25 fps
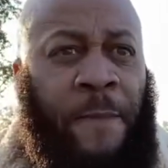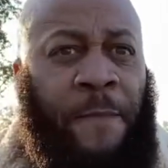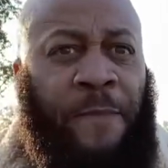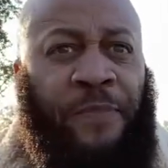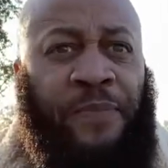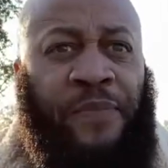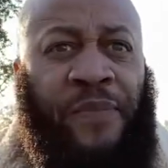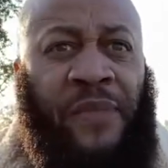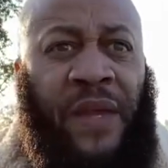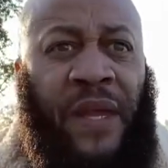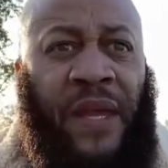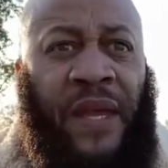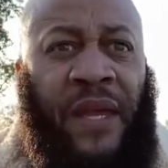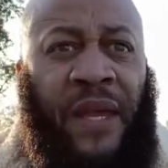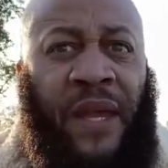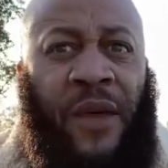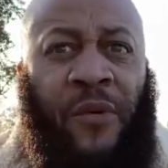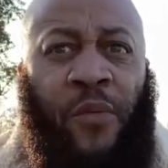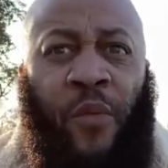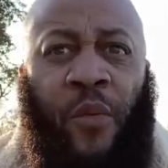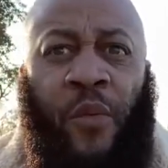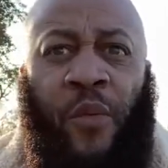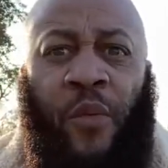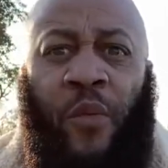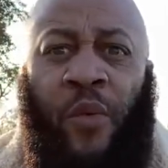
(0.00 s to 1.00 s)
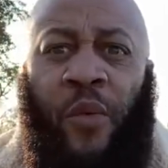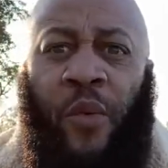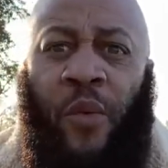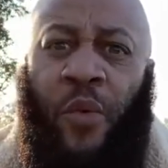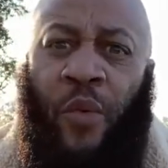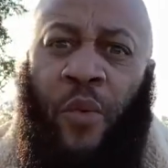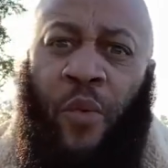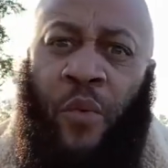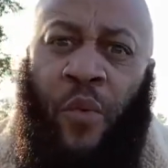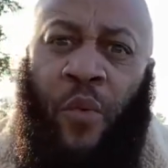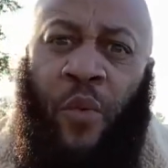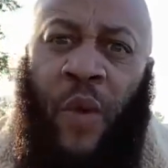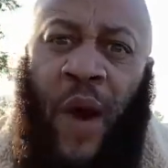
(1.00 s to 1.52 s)

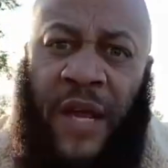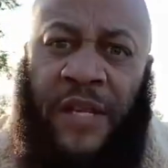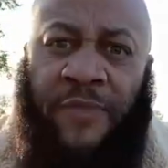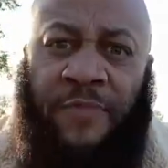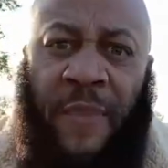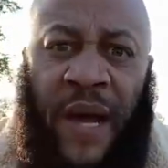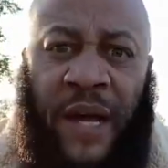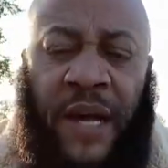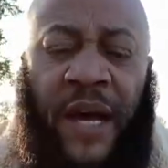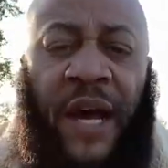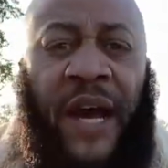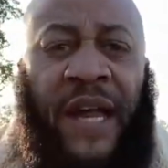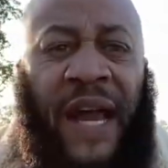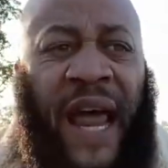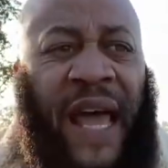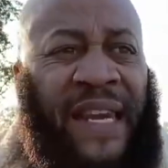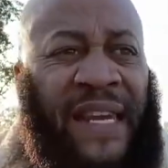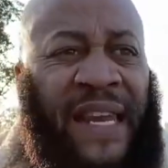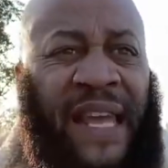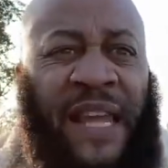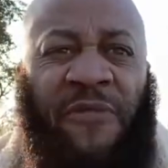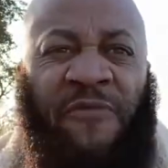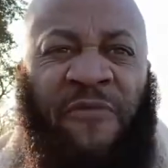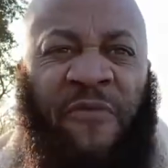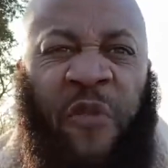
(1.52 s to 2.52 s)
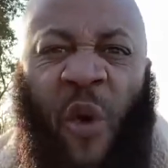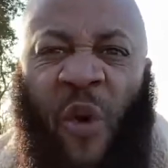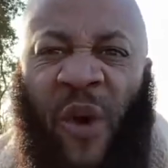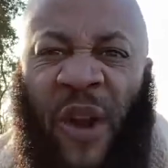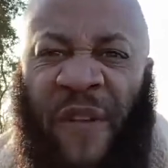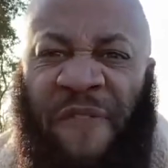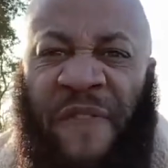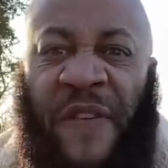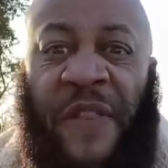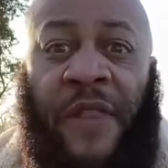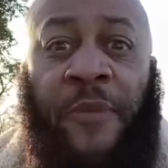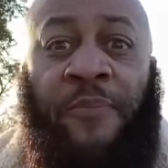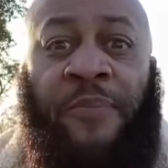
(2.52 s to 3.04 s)
Where's my cut? I need 40,
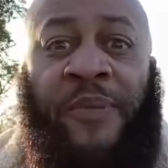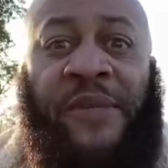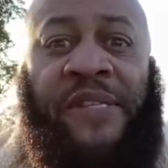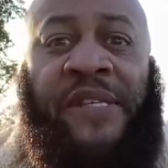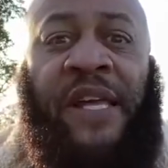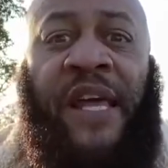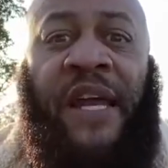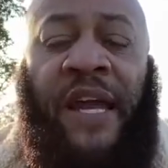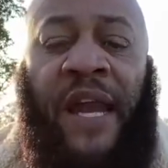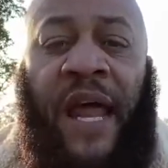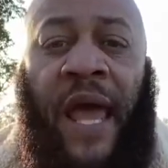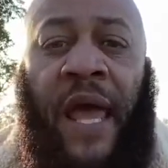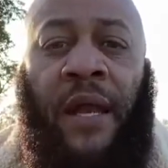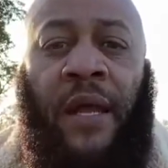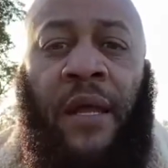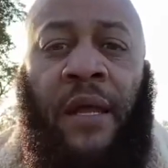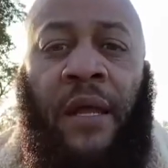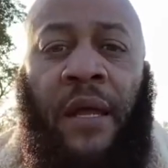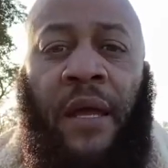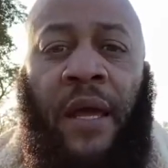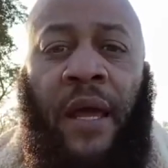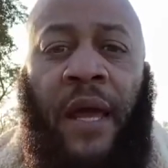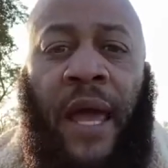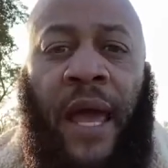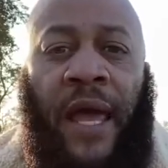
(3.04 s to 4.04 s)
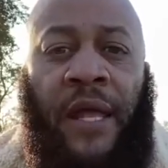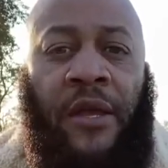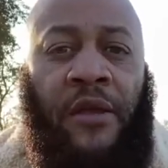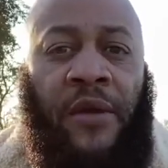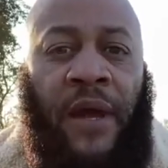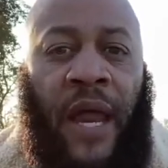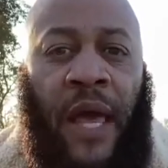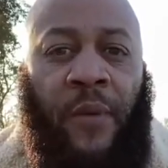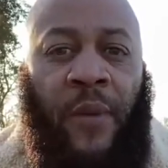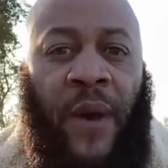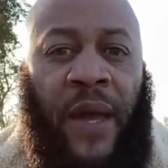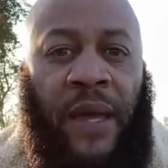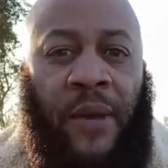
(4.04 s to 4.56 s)
50% of that. And you're
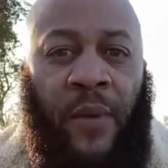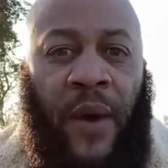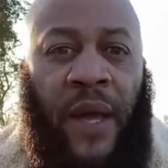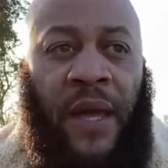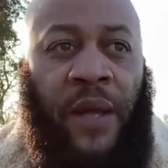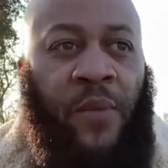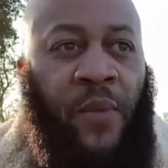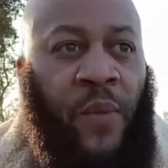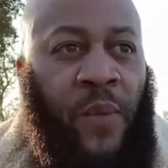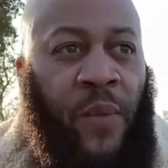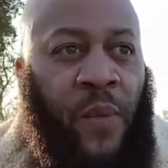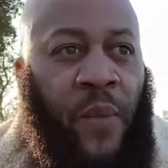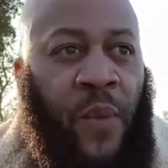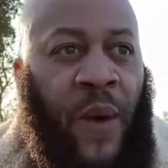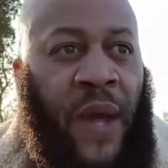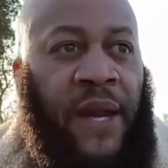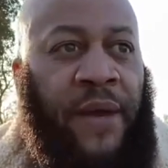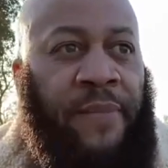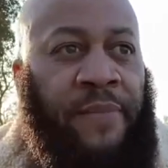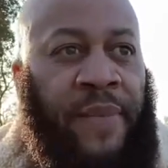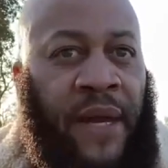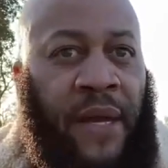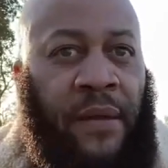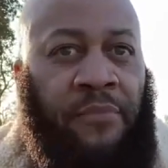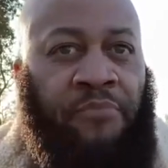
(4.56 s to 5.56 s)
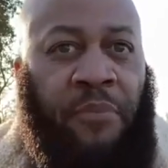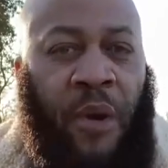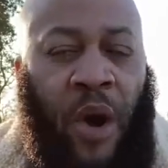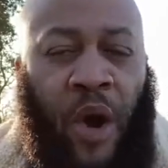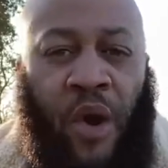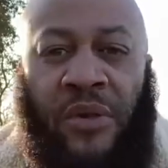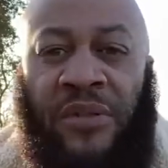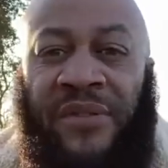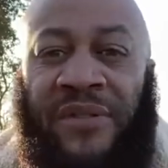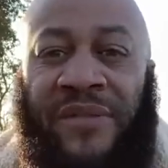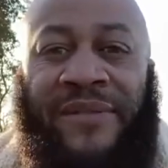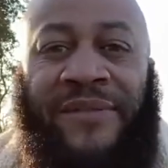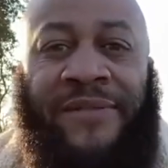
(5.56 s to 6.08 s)
like, wait a minute,
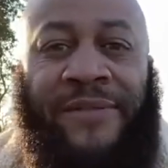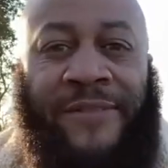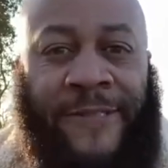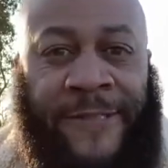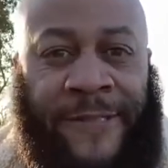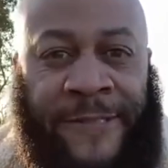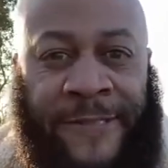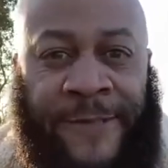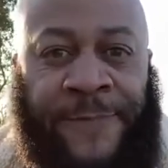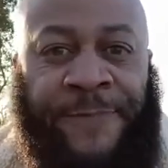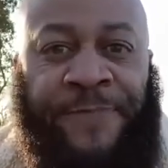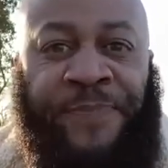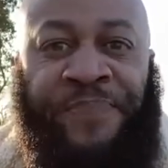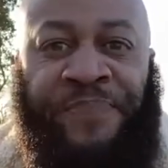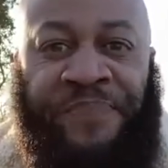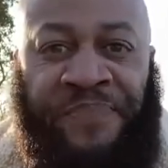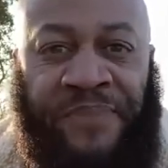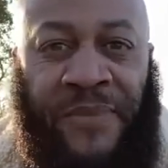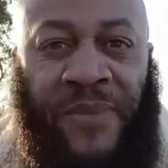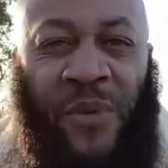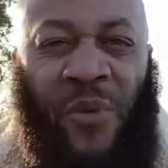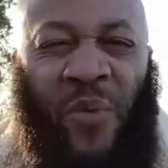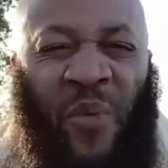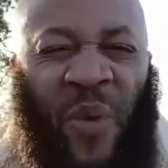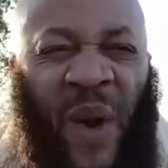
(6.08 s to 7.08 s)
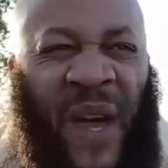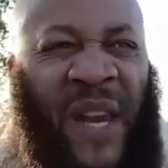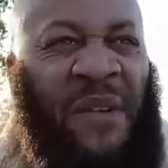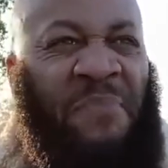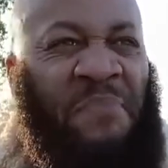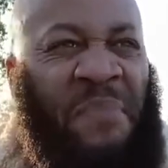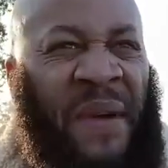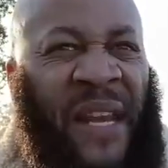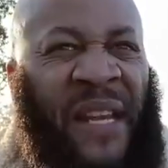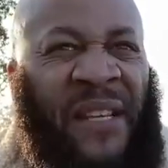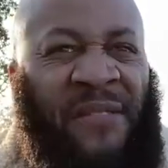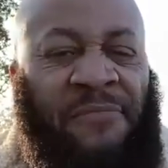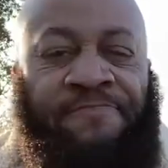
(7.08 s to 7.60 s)
boss. Wait a
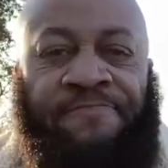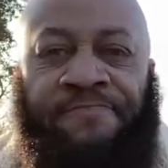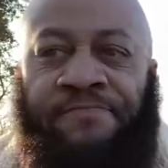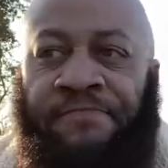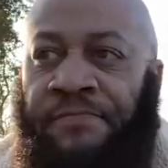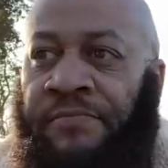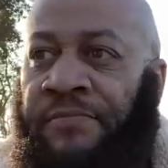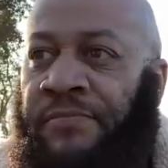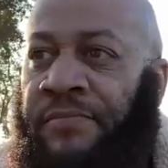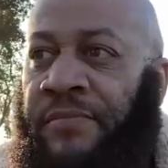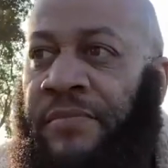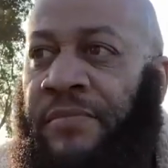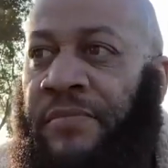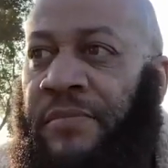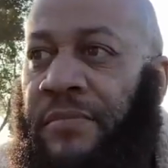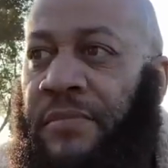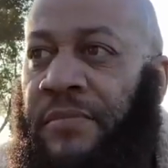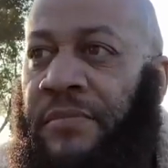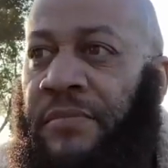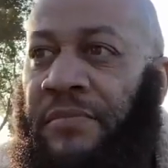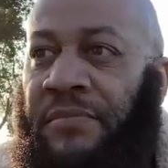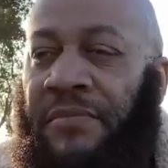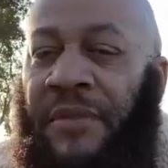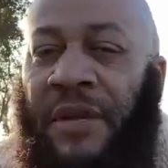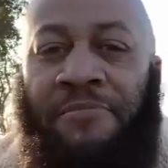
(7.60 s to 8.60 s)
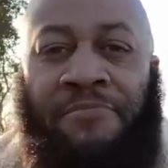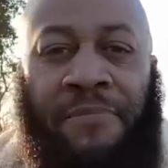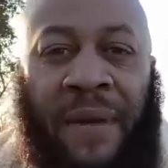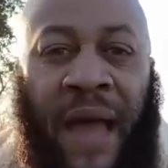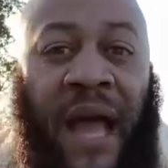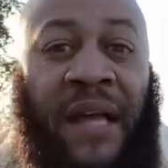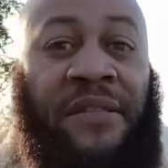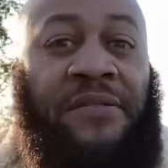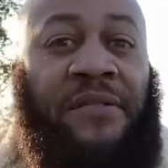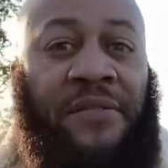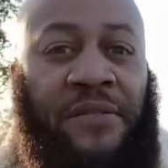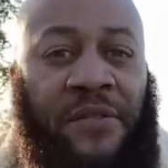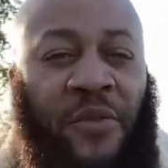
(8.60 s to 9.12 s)
minute.
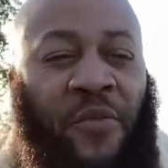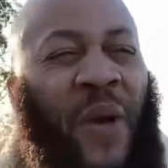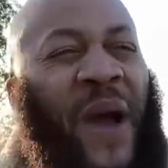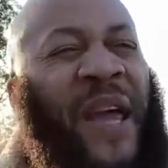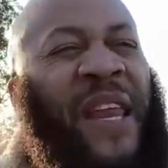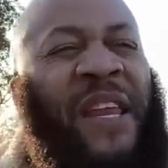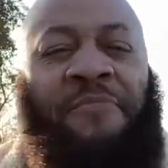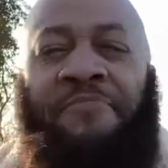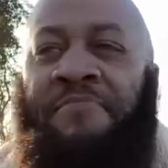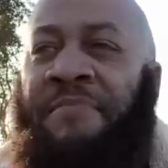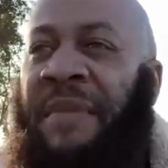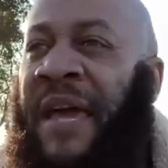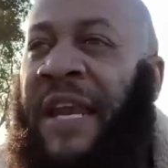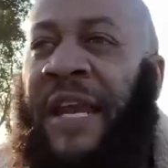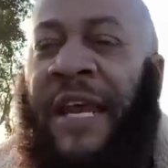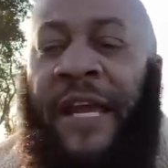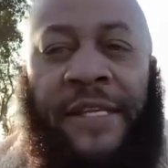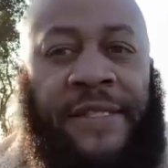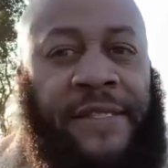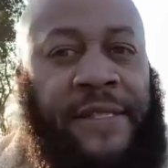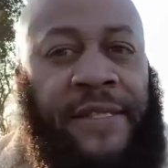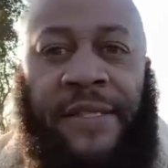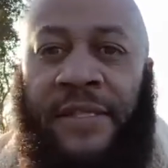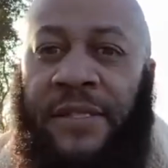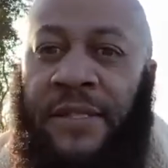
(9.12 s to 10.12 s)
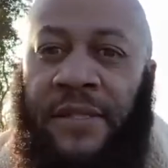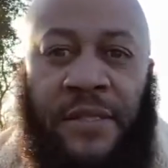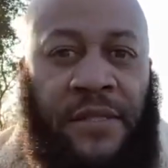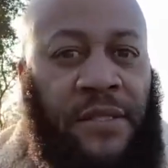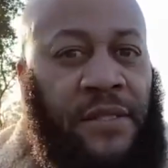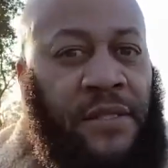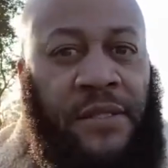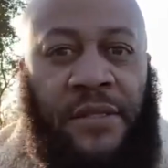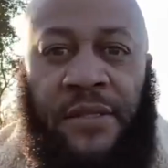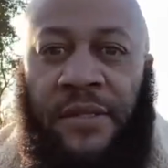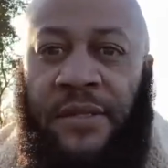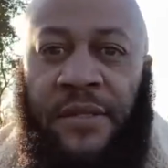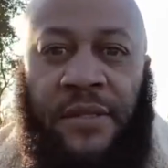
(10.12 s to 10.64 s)
Matt, wait a minute.
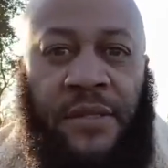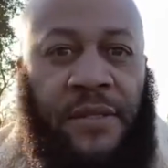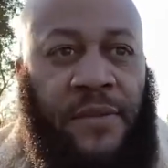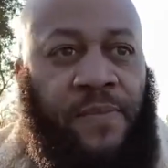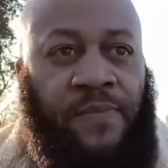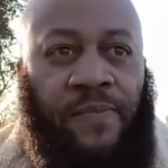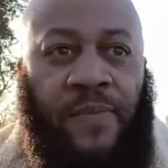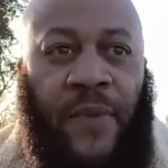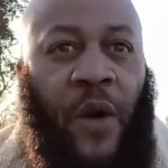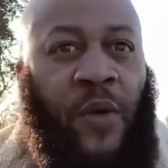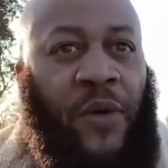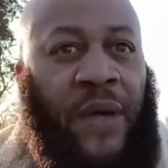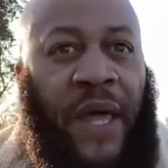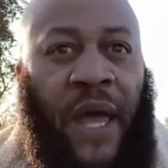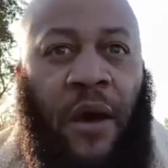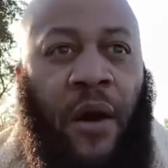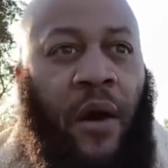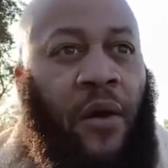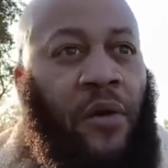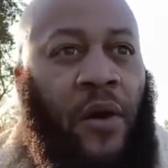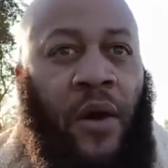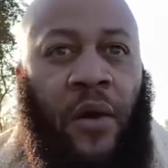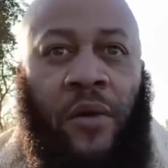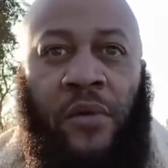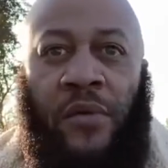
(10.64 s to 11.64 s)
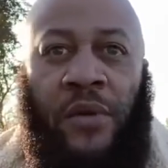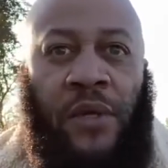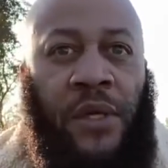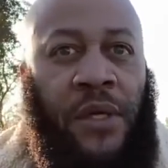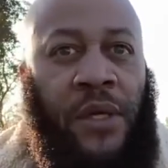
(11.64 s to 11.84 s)
Okay, hold on.